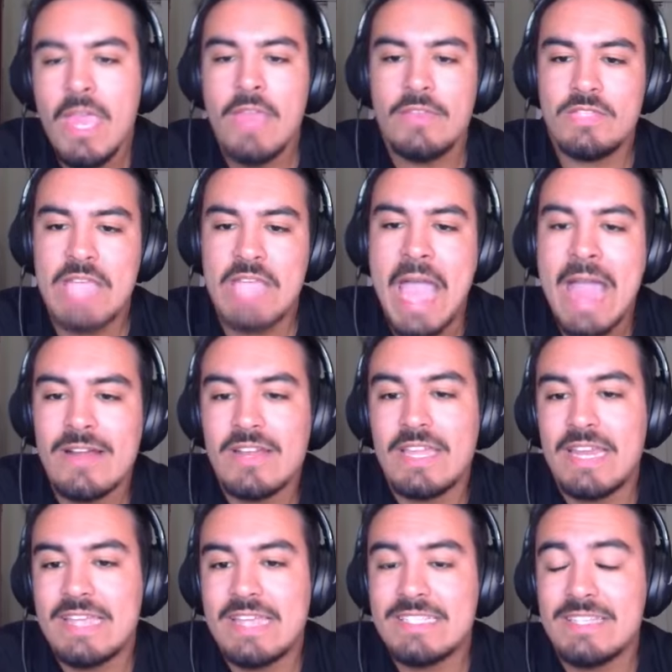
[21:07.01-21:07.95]
This
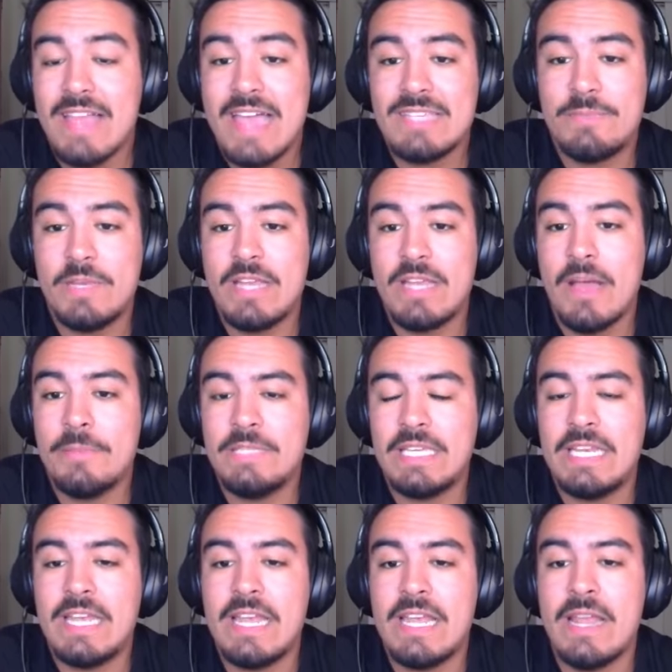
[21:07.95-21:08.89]
aggregate has last been
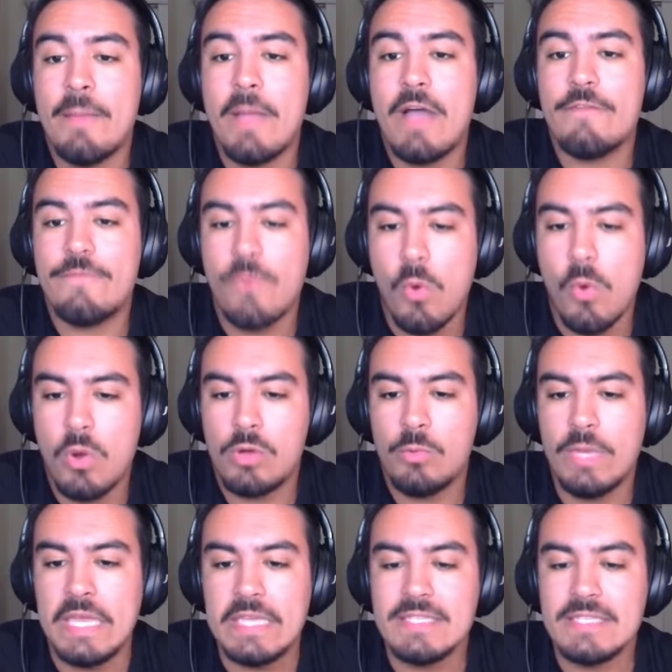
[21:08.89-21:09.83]
updated in about 4
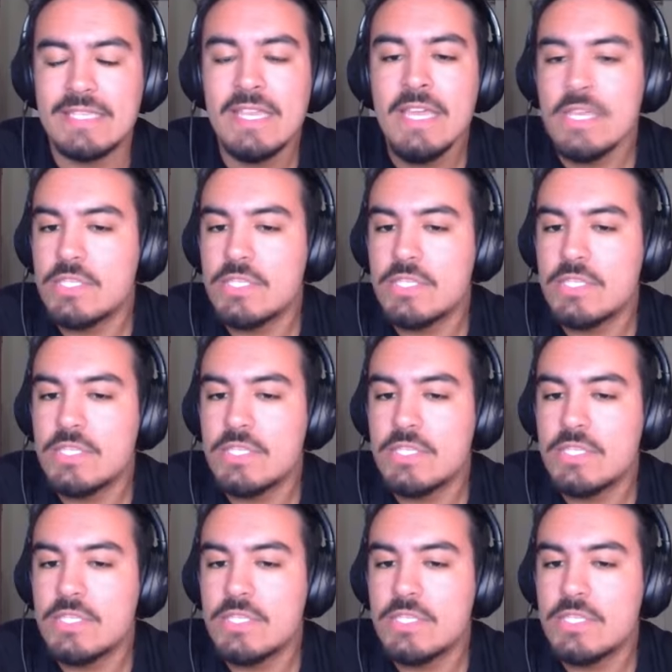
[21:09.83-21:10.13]
weeks.